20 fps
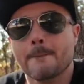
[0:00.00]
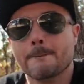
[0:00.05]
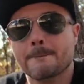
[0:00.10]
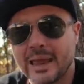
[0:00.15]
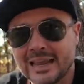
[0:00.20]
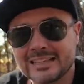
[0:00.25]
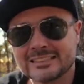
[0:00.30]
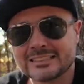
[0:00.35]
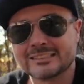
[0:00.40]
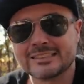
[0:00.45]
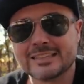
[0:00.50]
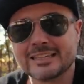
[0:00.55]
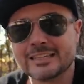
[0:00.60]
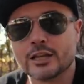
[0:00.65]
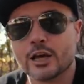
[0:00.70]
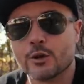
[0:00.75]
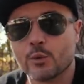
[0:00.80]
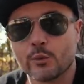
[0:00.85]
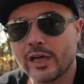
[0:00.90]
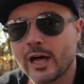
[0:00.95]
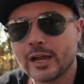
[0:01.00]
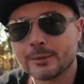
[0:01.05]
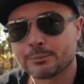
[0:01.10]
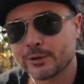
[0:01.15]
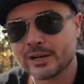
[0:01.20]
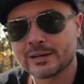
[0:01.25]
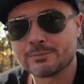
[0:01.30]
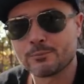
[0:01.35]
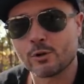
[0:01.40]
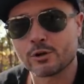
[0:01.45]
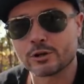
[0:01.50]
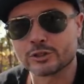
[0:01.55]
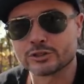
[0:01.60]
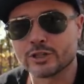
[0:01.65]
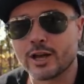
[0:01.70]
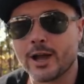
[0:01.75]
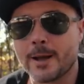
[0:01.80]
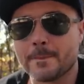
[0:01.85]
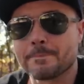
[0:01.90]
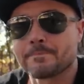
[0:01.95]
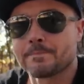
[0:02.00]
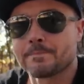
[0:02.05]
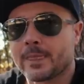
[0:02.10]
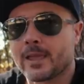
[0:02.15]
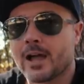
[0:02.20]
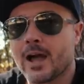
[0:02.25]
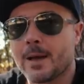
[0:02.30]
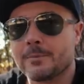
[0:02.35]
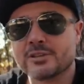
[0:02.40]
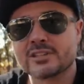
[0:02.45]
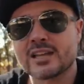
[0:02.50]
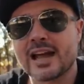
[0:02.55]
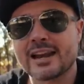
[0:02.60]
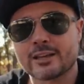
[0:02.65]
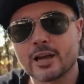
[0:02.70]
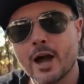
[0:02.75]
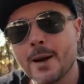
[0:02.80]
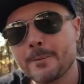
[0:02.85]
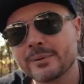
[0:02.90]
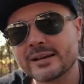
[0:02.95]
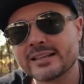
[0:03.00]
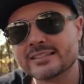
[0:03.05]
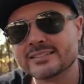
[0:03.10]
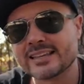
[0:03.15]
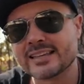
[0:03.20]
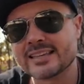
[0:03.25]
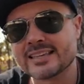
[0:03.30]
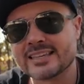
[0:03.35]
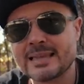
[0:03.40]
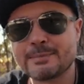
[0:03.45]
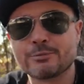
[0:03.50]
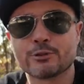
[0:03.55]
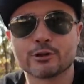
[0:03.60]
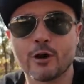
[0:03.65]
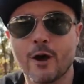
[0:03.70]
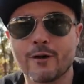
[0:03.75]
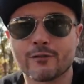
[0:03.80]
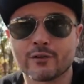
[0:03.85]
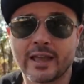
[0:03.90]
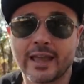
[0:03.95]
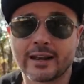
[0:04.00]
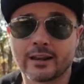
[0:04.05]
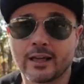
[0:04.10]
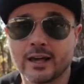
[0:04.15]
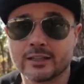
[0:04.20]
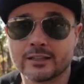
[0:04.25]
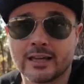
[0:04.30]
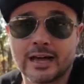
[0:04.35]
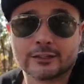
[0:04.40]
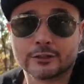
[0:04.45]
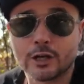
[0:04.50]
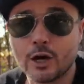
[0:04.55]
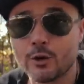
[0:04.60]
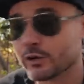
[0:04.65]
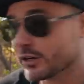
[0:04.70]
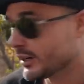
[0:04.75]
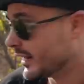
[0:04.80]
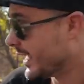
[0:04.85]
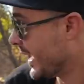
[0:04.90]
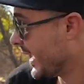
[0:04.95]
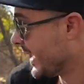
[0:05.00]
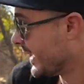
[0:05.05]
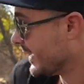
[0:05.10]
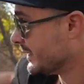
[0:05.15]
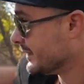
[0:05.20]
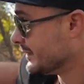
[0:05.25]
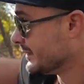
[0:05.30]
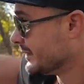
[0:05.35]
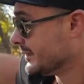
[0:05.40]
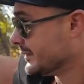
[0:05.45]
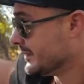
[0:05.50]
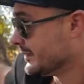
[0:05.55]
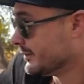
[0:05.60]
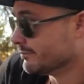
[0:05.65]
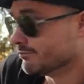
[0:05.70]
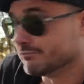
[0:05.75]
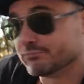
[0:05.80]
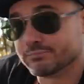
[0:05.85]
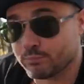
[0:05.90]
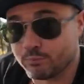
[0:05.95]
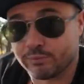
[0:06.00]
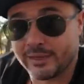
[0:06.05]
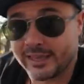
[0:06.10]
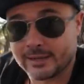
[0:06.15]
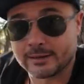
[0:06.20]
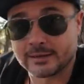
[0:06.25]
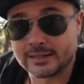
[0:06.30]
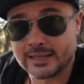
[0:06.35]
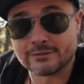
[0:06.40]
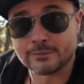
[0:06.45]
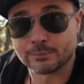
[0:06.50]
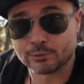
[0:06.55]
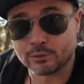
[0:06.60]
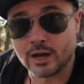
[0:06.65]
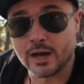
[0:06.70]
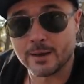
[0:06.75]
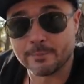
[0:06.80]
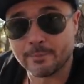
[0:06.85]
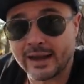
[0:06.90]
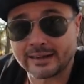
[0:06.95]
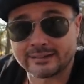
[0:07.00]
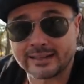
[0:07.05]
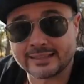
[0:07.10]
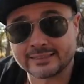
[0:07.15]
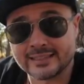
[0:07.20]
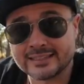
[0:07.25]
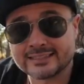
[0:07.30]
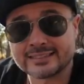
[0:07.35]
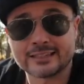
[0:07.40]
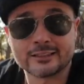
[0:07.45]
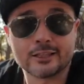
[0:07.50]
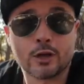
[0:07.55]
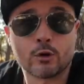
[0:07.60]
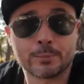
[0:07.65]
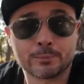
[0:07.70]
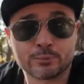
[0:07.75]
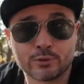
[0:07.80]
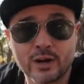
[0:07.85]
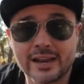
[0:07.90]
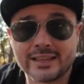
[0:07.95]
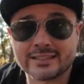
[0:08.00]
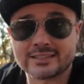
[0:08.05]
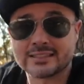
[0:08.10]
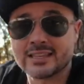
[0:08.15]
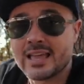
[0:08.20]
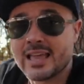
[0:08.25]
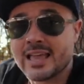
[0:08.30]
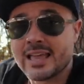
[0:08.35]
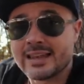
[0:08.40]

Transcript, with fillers: basically, without a brick and mortar shop, um, these kind of companies, they can keep their overhead a lot lower and they can give a, a bike like this at a lower price.